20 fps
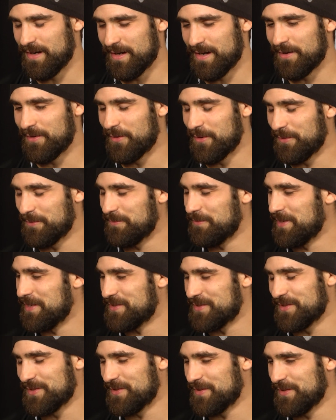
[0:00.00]
I don't know.
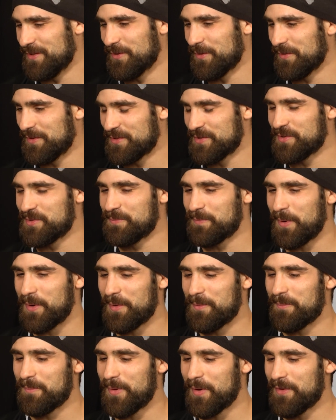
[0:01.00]
It's you know this is part
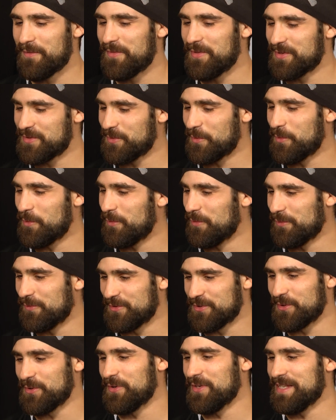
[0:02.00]
of part of this whole
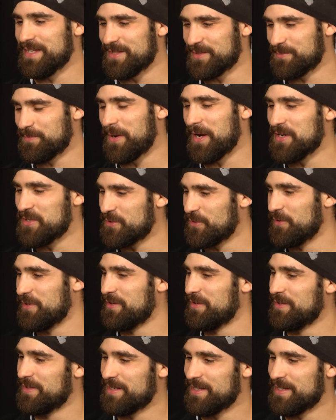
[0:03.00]
journey is my journey.